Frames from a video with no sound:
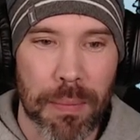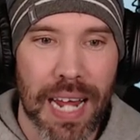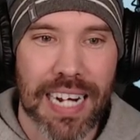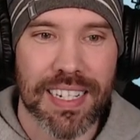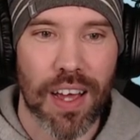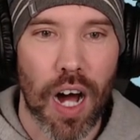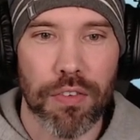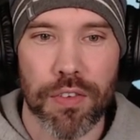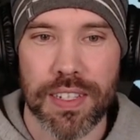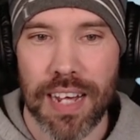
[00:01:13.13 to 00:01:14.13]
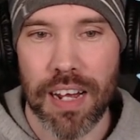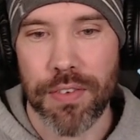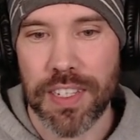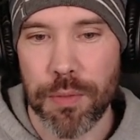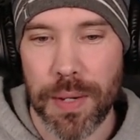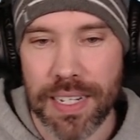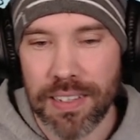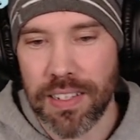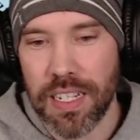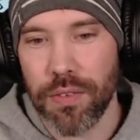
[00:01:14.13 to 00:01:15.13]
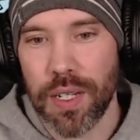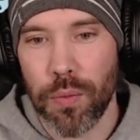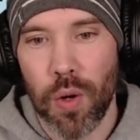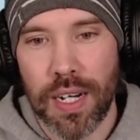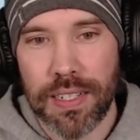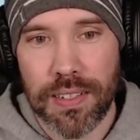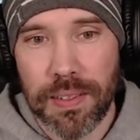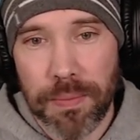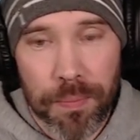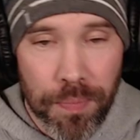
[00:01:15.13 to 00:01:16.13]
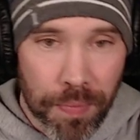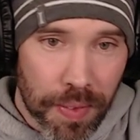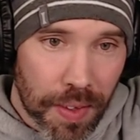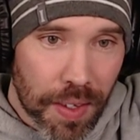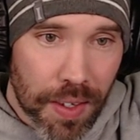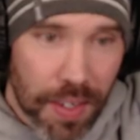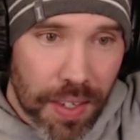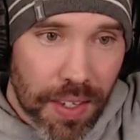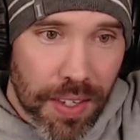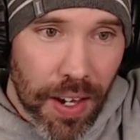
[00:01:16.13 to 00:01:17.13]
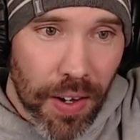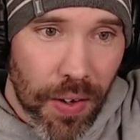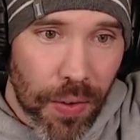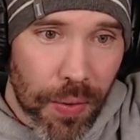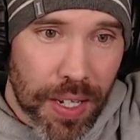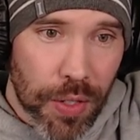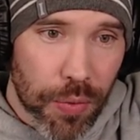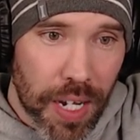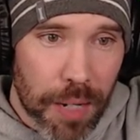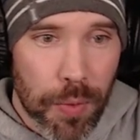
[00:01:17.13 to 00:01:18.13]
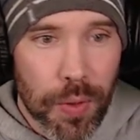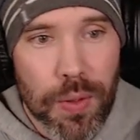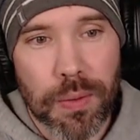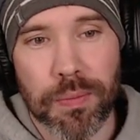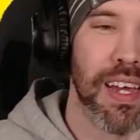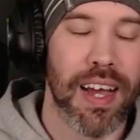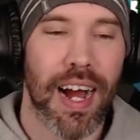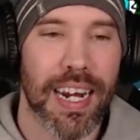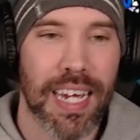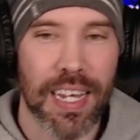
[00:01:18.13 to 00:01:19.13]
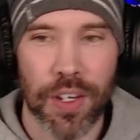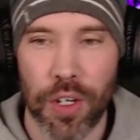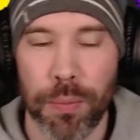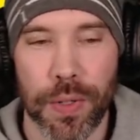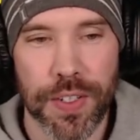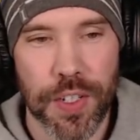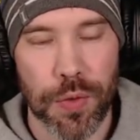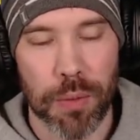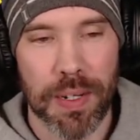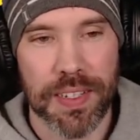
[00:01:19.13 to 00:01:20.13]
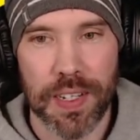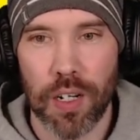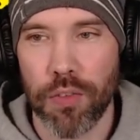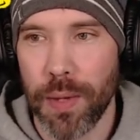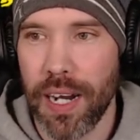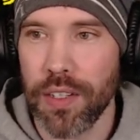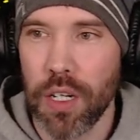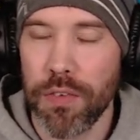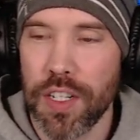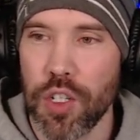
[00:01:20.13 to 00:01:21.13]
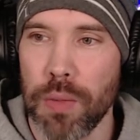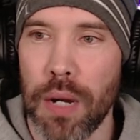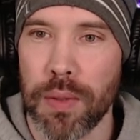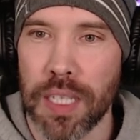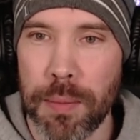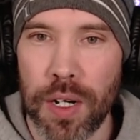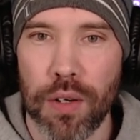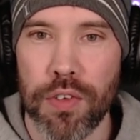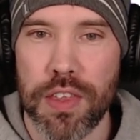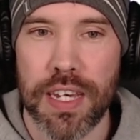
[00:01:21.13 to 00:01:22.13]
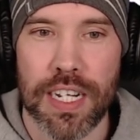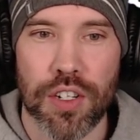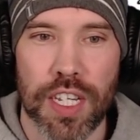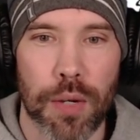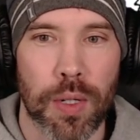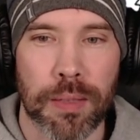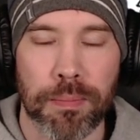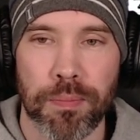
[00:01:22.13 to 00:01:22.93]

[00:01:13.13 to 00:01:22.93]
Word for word: actually offer this guy for these pets and see what he wants. Yo, incredible. I, I could purchase one myself, but I don't know if I should buy one. Let me know if you think I should get one